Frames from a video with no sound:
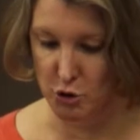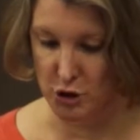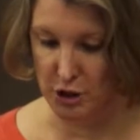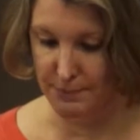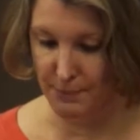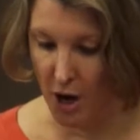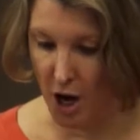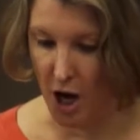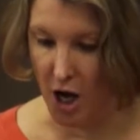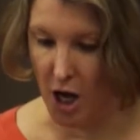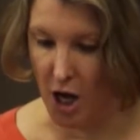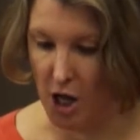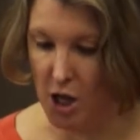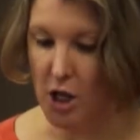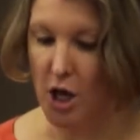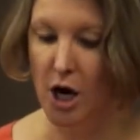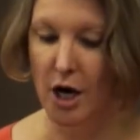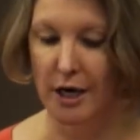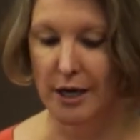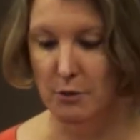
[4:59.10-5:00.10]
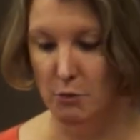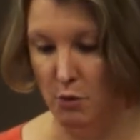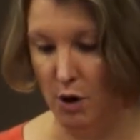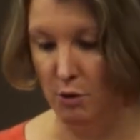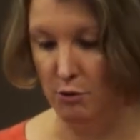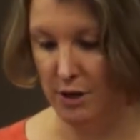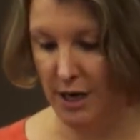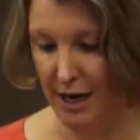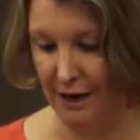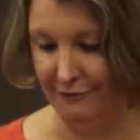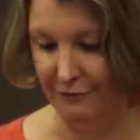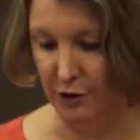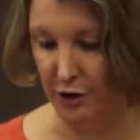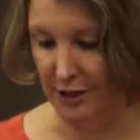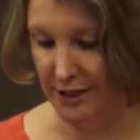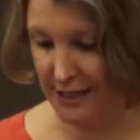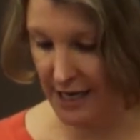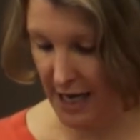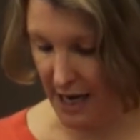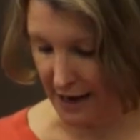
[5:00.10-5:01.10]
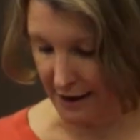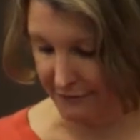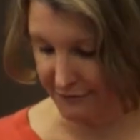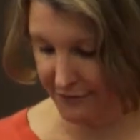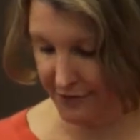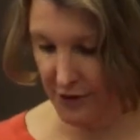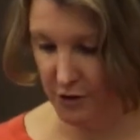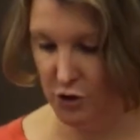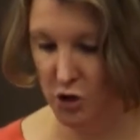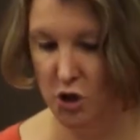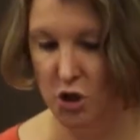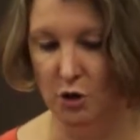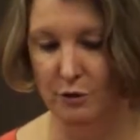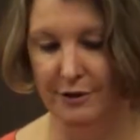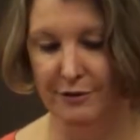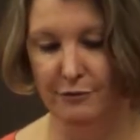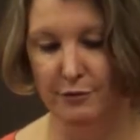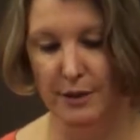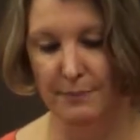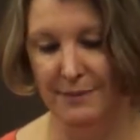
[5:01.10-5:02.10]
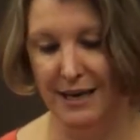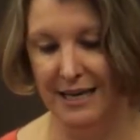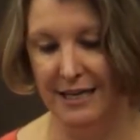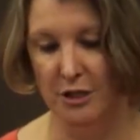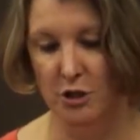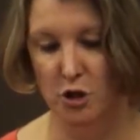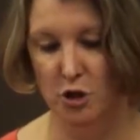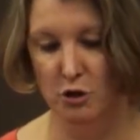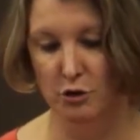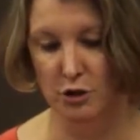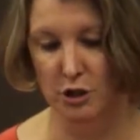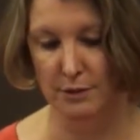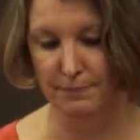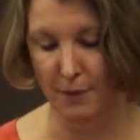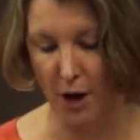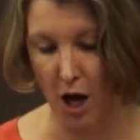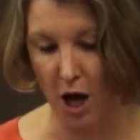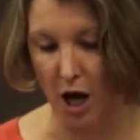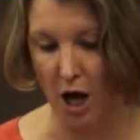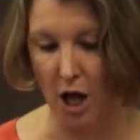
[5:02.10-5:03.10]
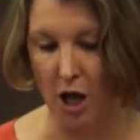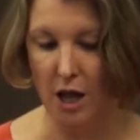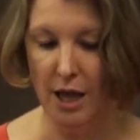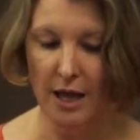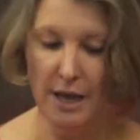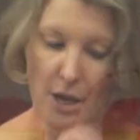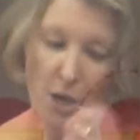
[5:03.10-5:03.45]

small or it won't cover enough. So if we make it too small,